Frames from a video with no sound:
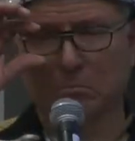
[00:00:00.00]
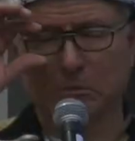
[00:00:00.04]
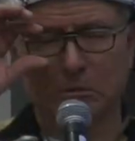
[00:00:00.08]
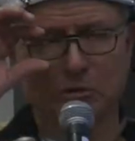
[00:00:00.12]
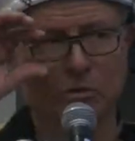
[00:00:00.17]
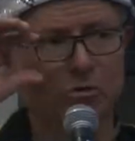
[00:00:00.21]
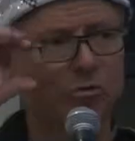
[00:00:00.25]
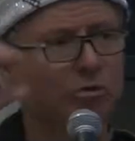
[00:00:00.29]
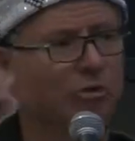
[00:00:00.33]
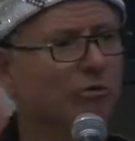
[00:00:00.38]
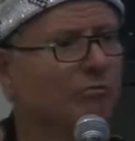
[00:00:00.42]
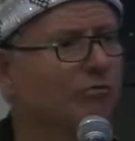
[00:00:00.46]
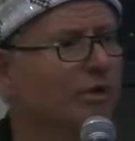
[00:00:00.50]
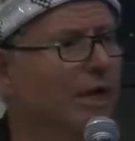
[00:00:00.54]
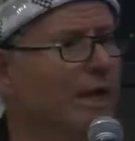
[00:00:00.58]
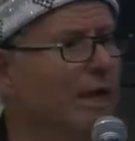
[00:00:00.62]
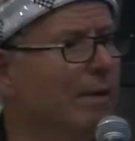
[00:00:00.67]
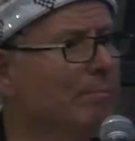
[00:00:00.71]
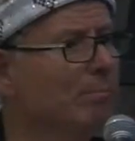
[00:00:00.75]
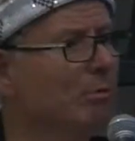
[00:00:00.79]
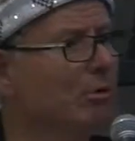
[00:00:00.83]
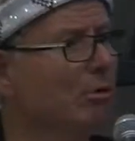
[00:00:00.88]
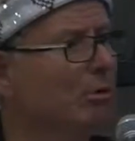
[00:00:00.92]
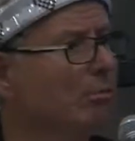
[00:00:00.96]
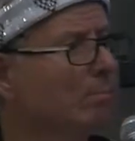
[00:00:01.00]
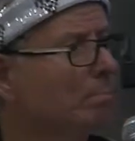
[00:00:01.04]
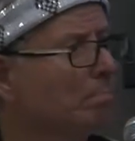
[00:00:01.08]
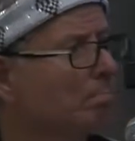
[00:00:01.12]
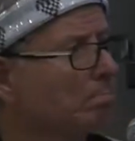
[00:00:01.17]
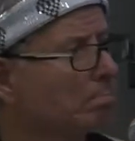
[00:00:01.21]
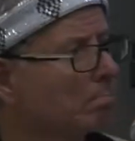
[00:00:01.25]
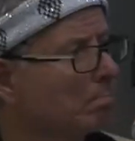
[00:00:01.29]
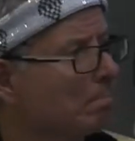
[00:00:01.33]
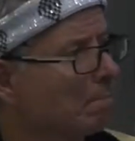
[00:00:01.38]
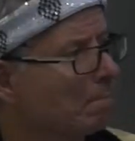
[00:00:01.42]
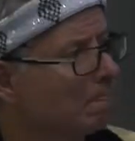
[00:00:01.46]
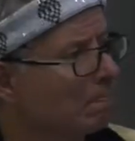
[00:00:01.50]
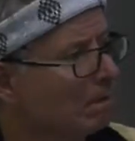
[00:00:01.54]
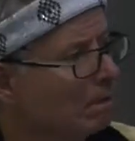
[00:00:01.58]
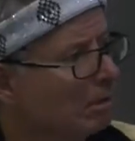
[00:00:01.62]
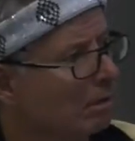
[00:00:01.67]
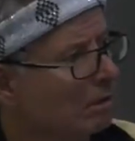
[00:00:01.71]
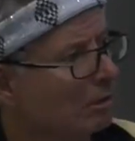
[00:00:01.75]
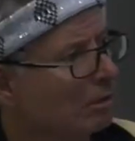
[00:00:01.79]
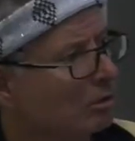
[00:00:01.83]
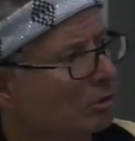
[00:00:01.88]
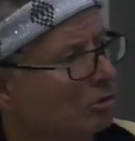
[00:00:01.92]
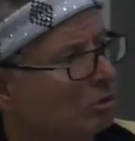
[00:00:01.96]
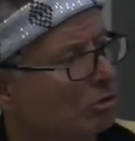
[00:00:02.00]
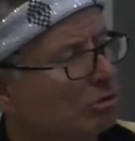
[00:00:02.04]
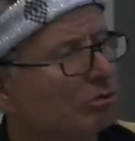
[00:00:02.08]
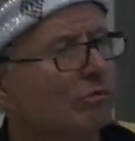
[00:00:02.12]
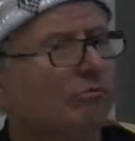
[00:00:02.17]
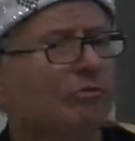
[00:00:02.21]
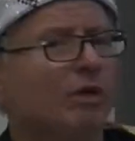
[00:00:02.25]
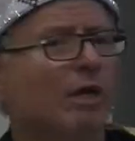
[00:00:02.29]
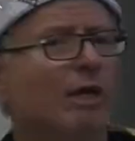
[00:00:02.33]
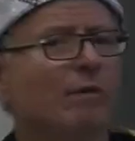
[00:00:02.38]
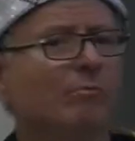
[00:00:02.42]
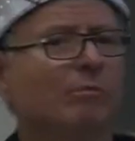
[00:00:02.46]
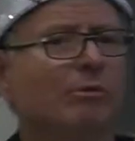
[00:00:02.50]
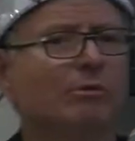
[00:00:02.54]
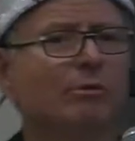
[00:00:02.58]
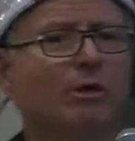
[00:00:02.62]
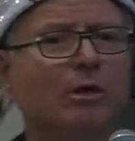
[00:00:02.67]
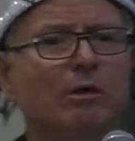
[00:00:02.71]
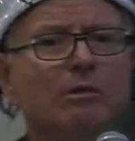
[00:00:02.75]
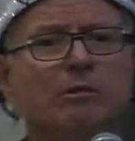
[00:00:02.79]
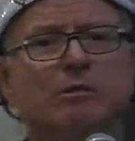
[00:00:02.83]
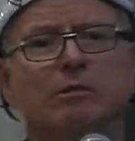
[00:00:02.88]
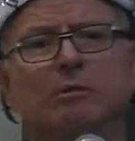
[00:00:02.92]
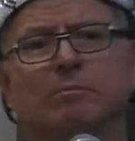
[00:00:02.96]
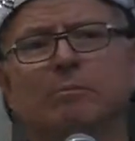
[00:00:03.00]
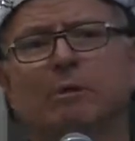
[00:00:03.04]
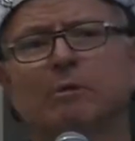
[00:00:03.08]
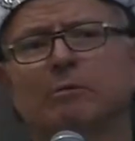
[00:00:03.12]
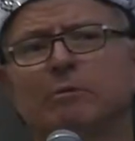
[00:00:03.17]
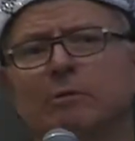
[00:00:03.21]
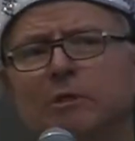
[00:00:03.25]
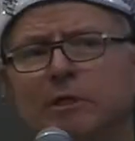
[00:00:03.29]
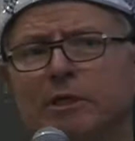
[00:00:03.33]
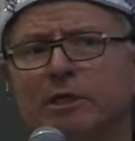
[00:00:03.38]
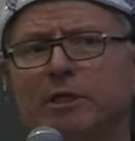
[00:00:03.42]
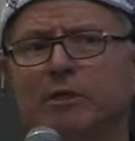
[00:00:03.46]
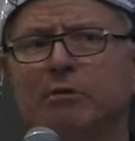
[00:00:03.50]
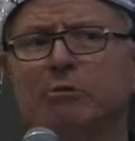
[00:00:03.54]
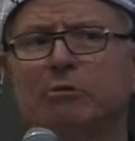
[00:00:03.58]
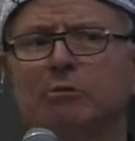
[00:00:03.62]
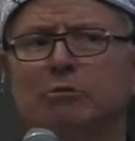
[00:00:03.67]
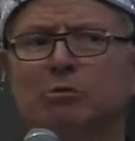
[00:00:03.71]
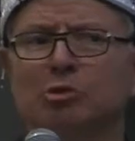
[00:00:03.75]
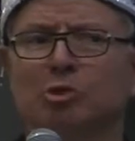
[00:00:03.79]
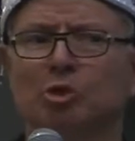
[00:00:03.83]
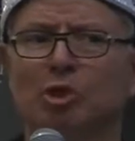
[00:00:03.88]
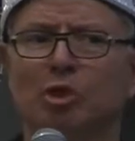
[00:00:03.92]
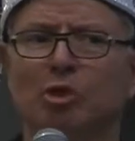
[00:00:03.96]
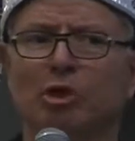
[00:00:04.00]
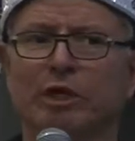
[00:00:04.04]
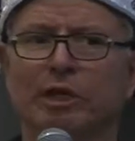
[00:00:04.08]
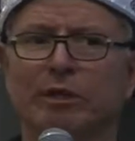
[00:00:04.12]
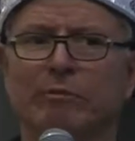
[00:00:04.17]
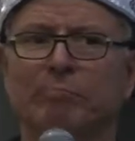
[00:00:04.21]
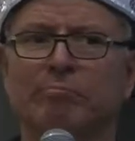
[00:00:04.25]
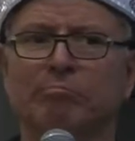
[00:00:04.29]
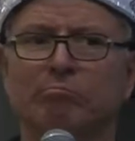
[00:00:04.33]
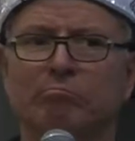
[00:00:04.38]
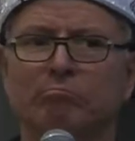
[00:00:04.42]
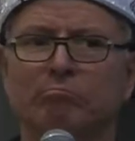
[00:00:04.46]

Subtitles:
Joseph Campbell, Joseph Campbell talks about the hero journey.